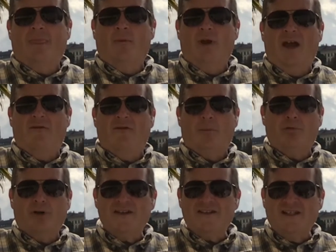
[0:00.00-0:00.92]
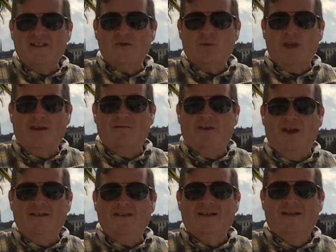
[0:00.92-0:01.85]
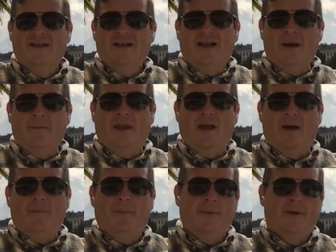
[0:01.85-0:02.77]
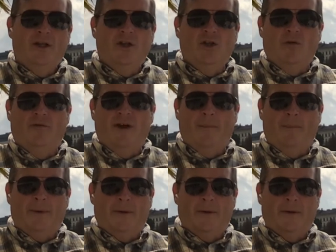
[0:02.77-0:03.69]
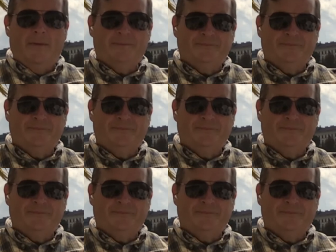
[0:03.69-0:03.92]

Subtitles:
We have our President's Week event coming up November